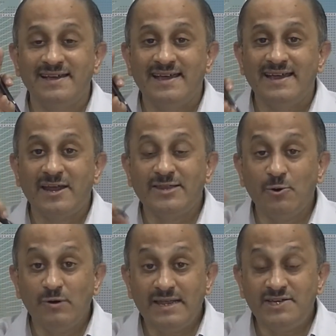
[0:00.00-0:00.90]
Now the
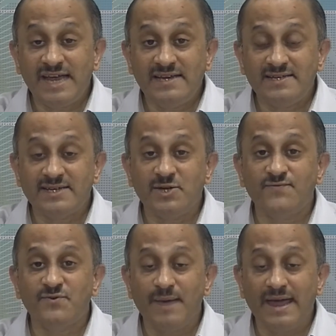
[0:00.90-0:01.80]
only change that you have
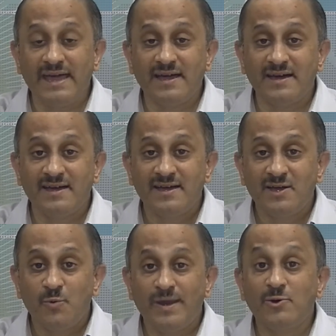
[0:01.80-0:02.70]
to make
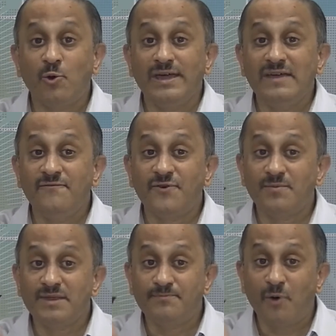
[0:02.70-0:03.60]
when going
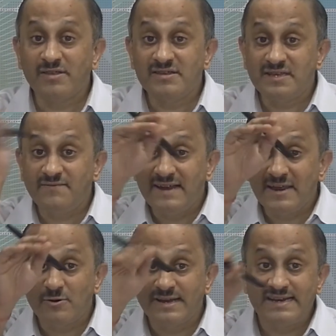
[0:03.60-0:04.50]
from the positively
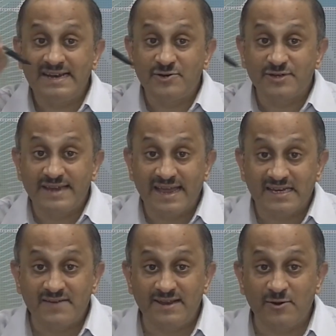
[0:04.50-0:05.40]
rotating to the
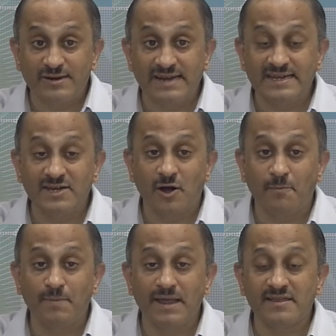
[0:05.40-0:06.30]
negatively rotating
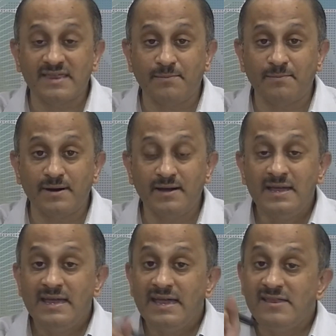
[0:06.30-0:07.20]
complex number
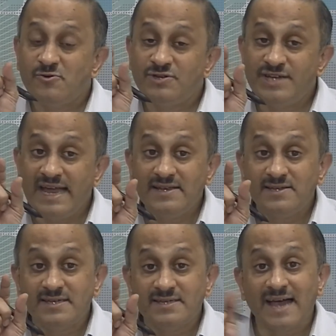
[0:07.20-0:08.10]
is to change
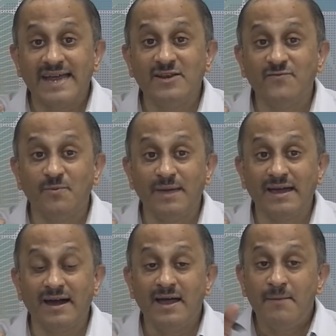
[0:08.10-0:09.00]
the sign of
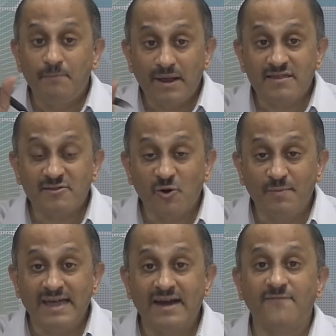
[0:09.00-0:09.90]
omega, plus
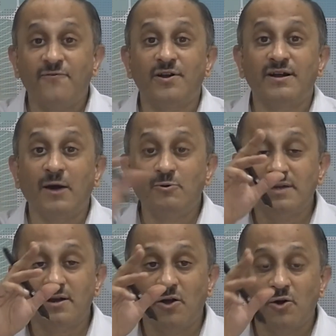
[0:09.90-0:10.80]
omega for
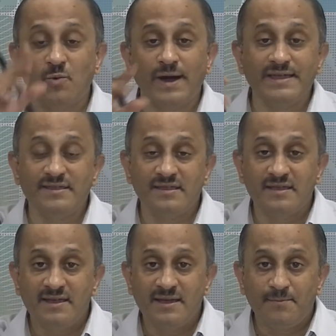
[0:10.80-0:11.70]
counterclockwise,
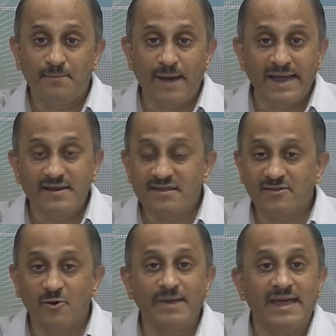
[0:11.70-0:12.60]
minus
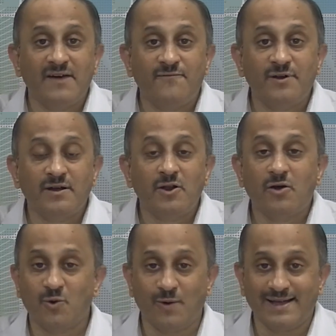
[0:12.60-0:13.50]
omega for
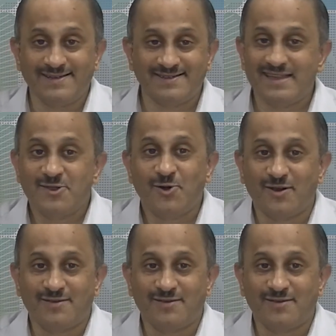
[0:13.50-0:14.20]
clockwise, that is all.